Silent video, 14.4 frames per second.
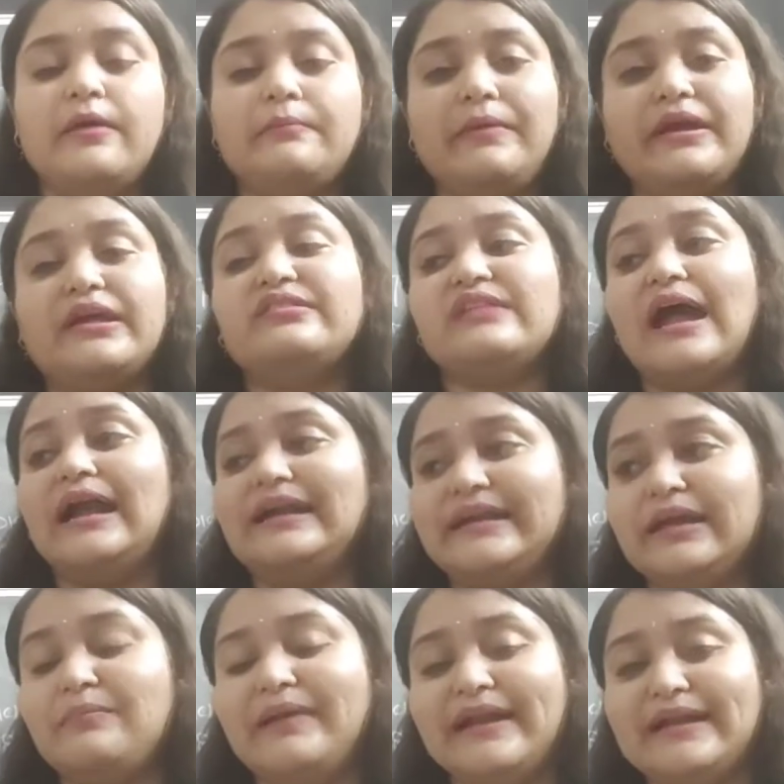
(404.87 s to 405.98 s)
because
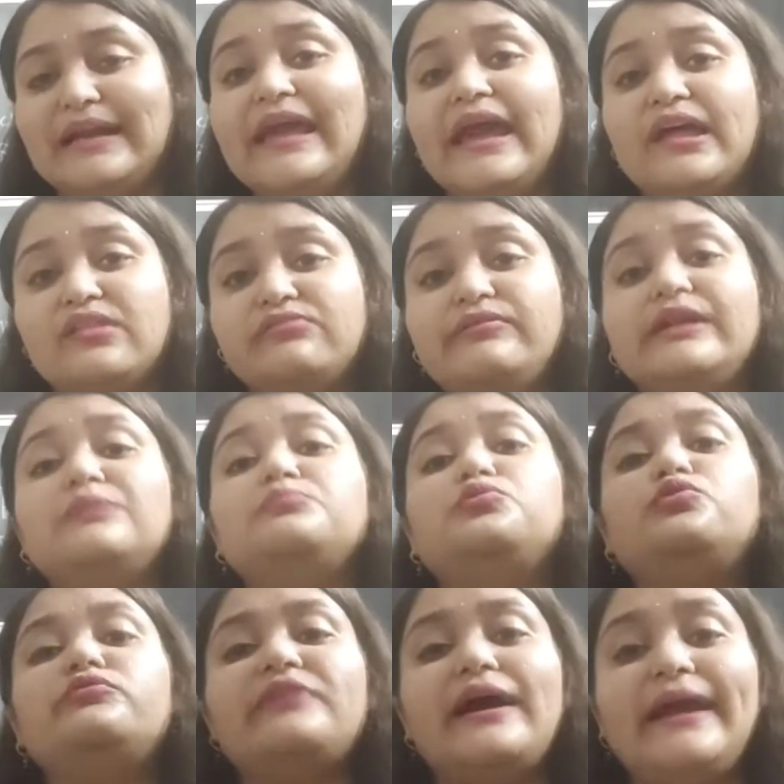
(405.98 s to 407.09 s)
ultimately as we
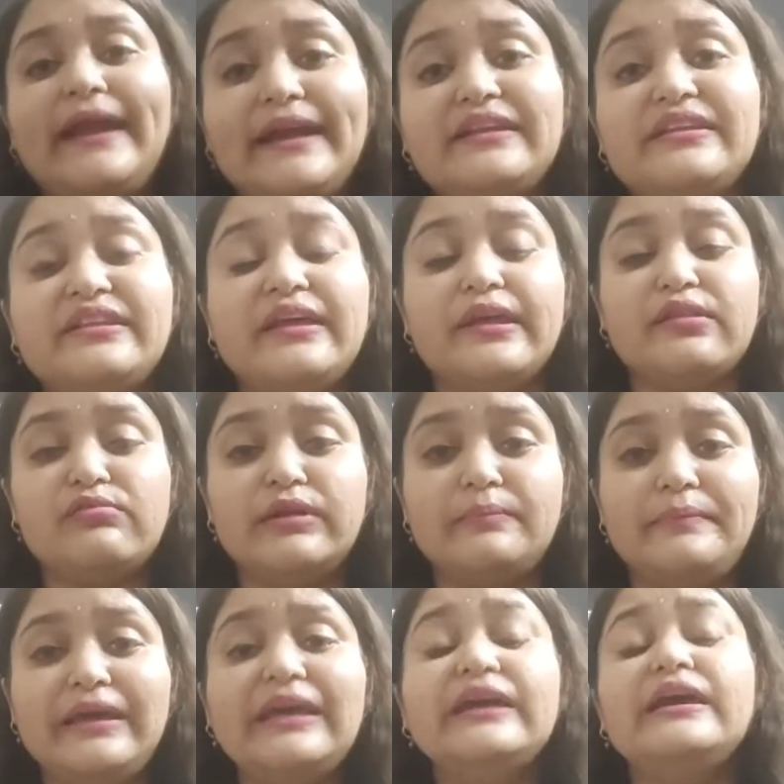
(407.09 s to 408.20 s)
move ahead the things will
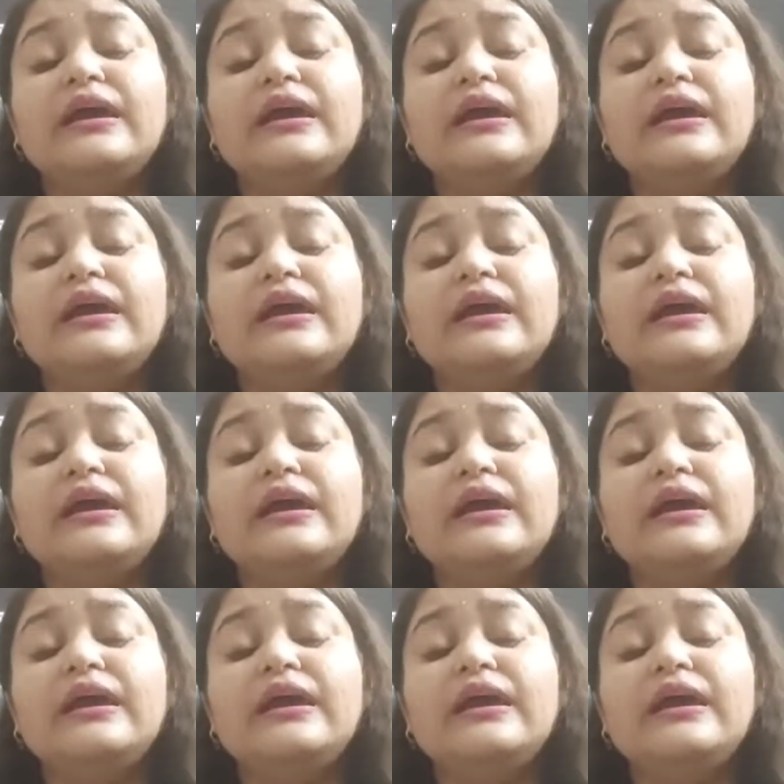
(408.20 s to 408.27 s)
be